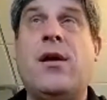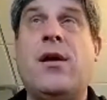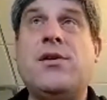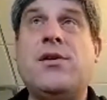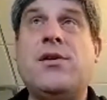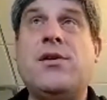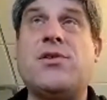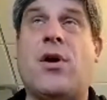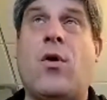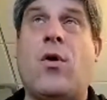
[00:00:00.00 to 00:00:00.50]

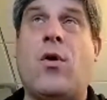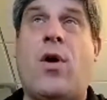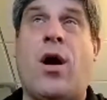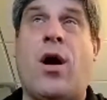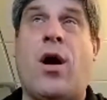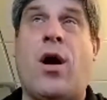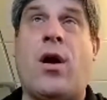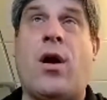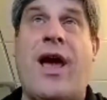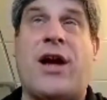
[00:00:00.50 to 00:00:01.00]
So
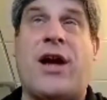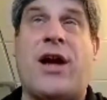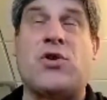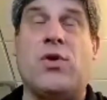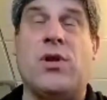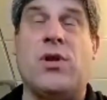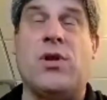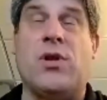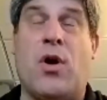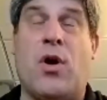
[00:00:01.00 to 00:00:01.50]
our
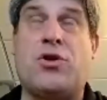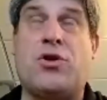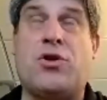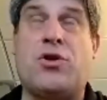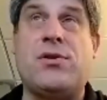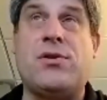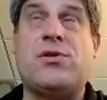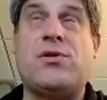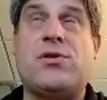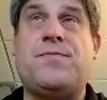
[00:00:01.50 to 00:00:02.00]
actual
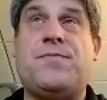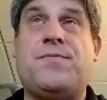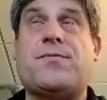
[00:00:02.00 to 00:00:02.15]
emotions,